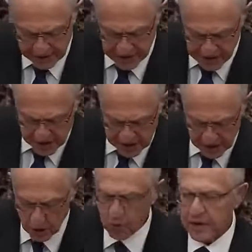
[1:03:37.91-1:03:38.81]
and
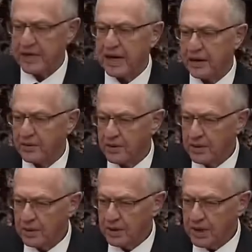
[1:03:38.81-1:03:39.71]
seeking a recount.
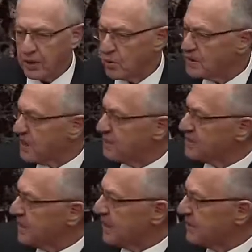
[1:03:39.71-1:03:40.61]
In other words, I was
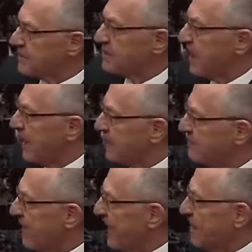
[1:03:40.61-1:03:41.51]
on the other side of
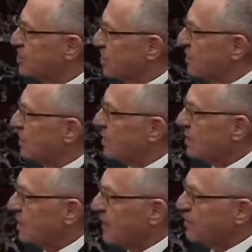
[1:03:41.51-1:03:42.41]
that issue.
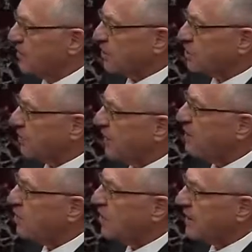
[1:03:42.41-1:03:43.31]
I thought the Supreme
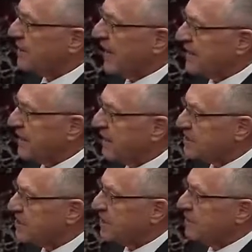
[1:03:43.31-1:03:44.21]
Court in that
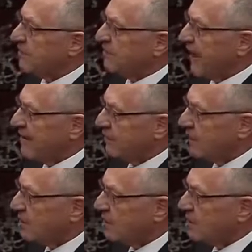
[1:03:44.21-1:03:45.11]
case
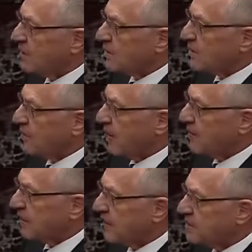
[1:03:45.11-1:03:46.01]
favored the
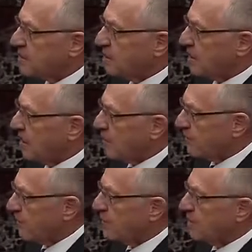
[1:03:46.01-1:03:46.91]
Republicans
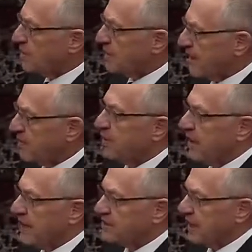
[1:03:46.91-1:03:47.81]
over the
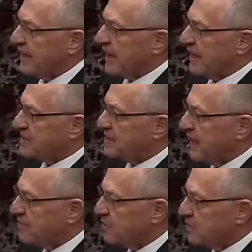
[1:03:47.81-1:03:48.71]
Democrats, and I asked
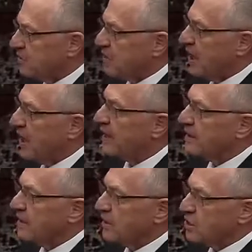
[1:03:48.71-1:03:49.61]
them to apply
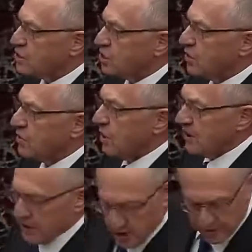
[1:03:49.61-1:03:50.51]
the shoe
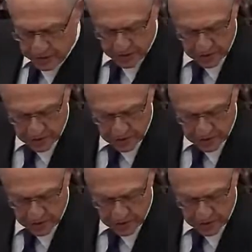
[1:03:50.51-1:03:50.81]
on the other